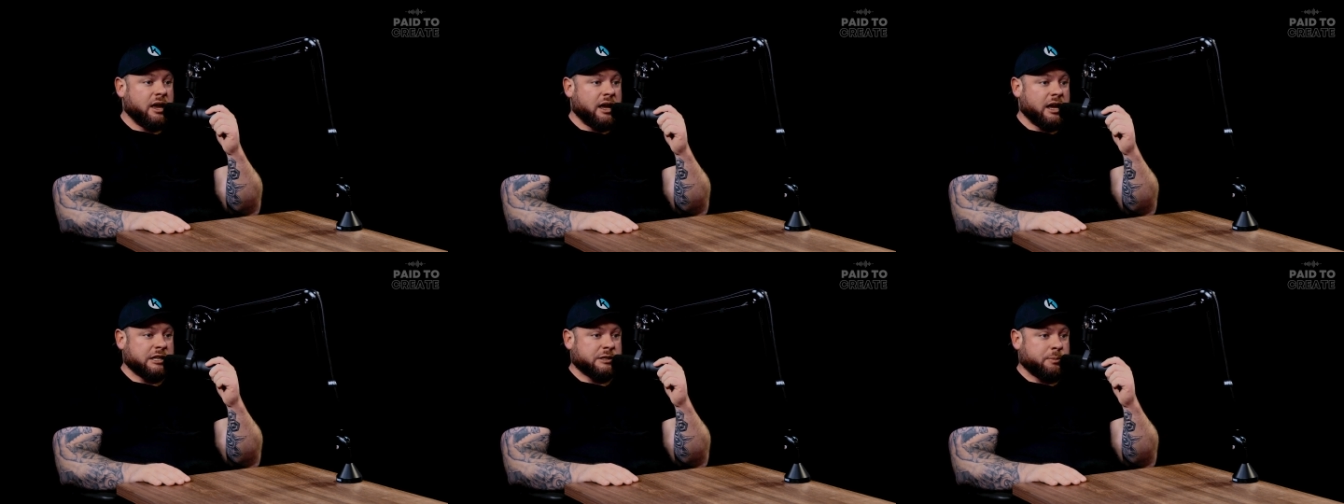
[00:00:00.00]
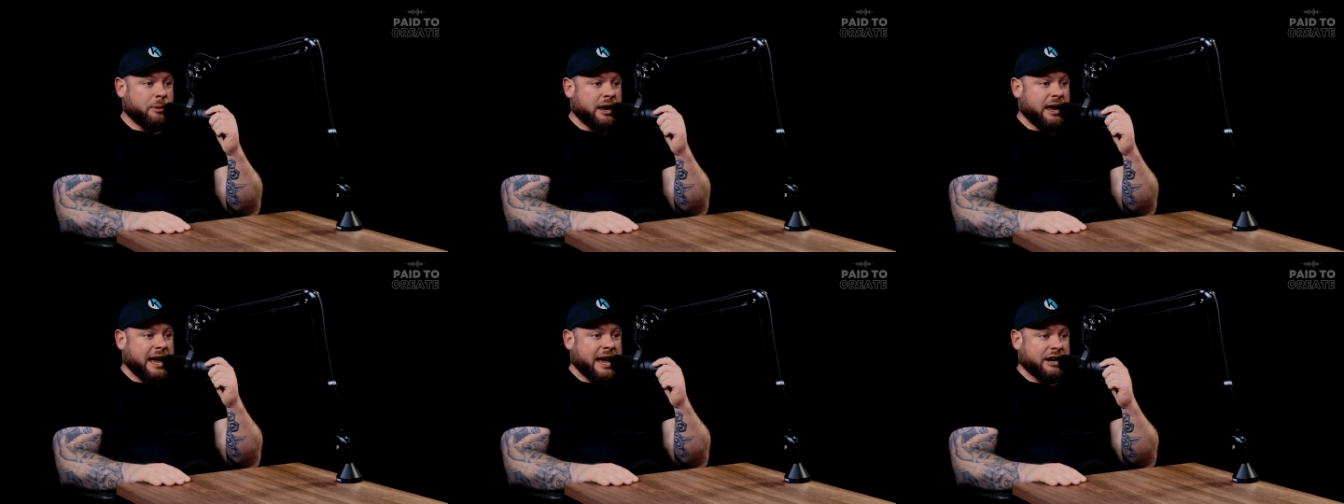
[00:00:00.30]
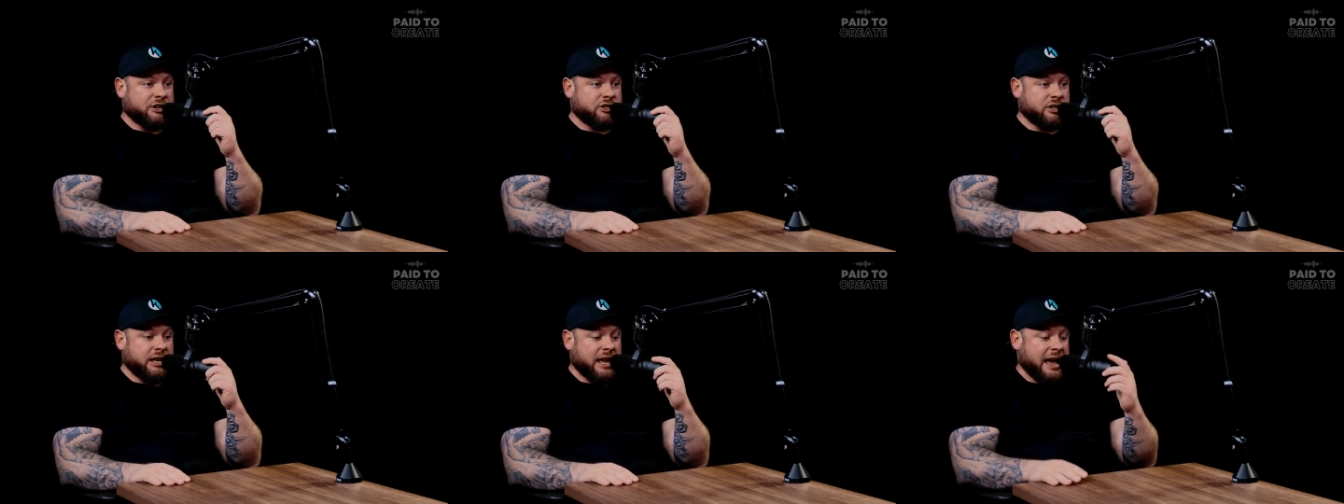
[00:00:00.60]
it's by
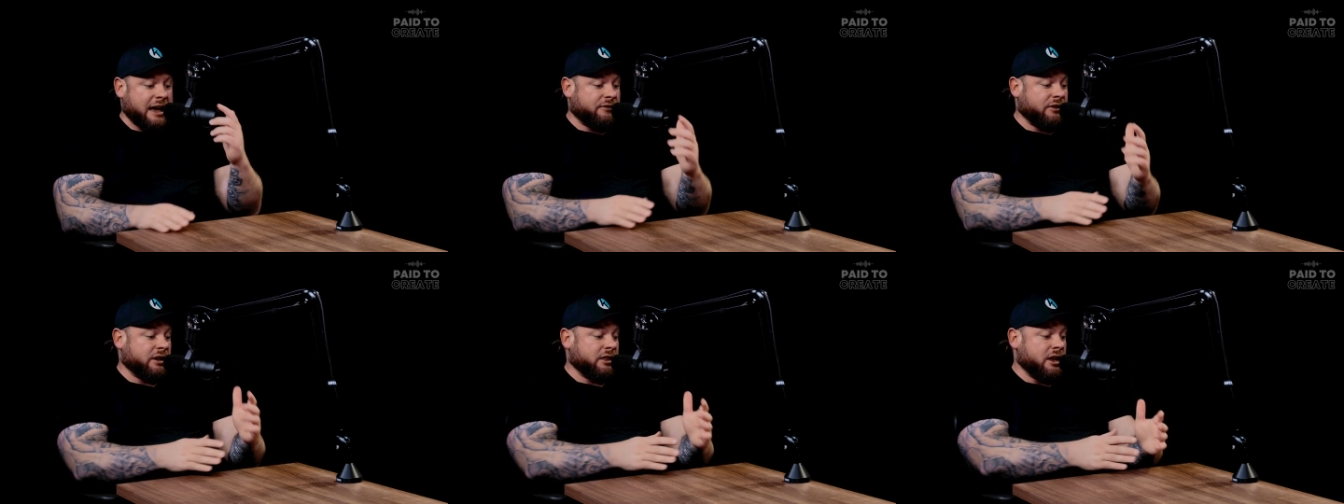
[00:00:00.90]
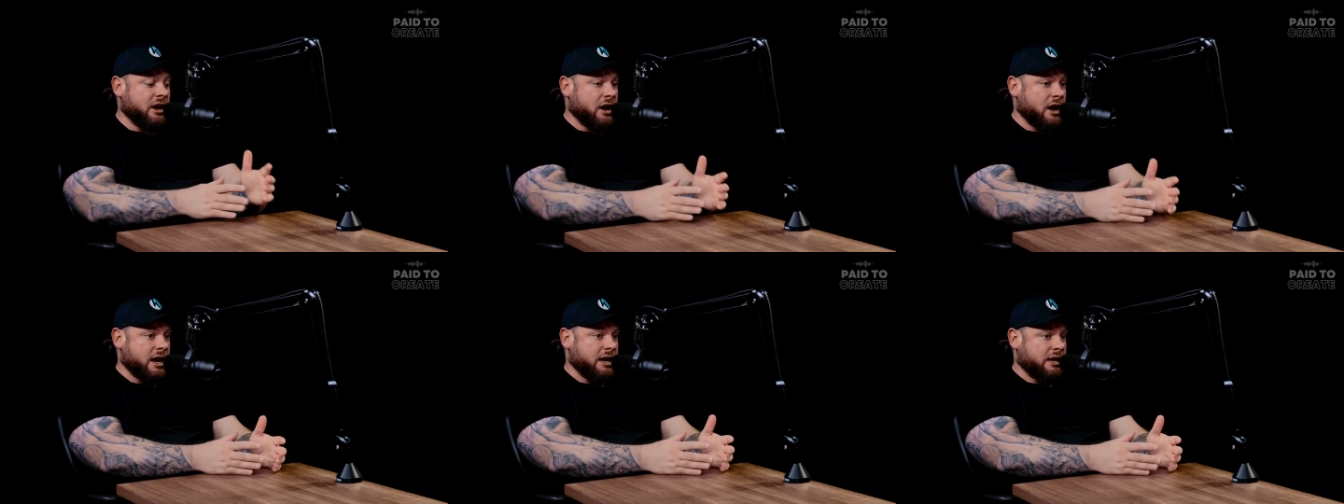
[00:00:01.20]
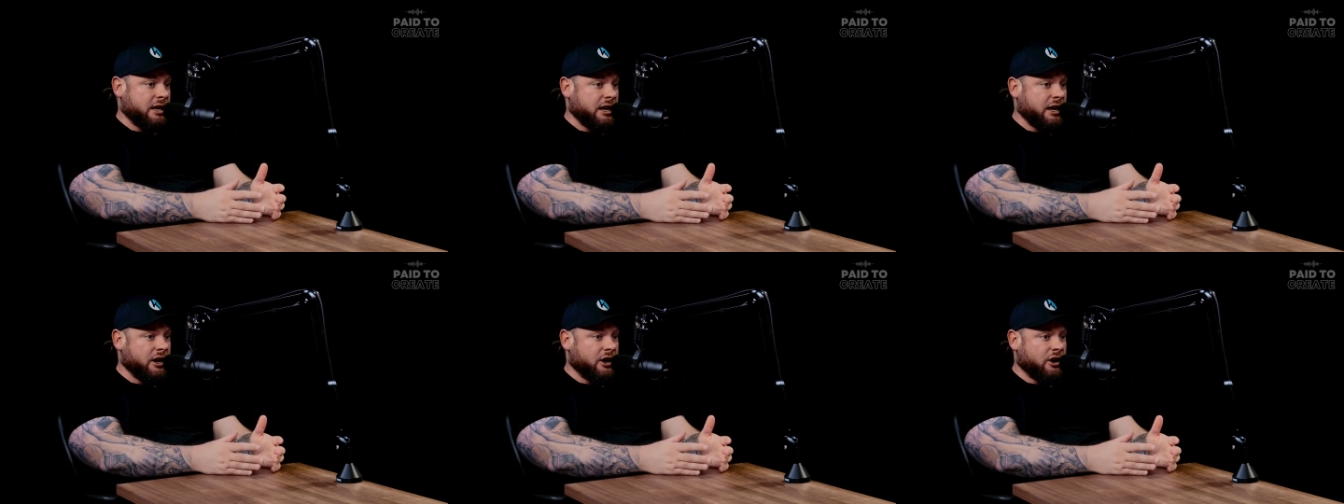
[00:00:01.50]
actually having the
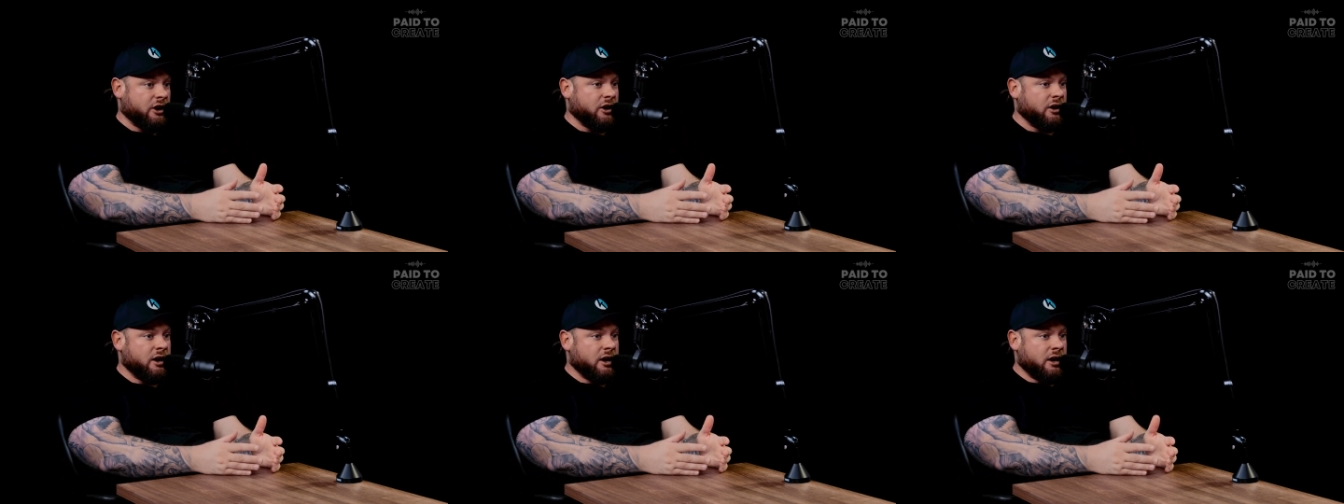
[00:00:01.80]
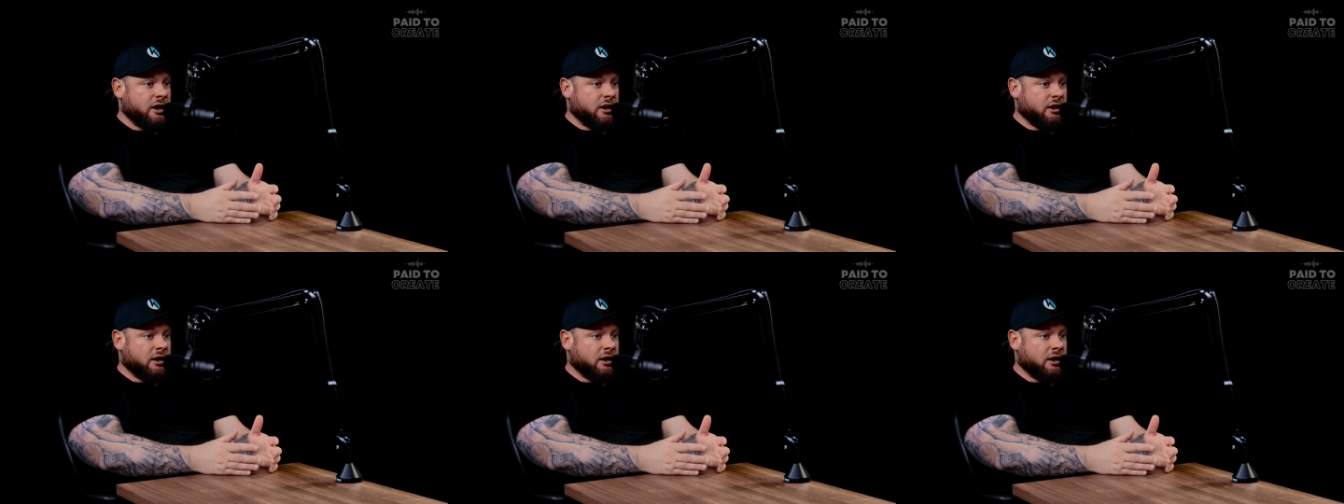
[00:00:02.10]
idea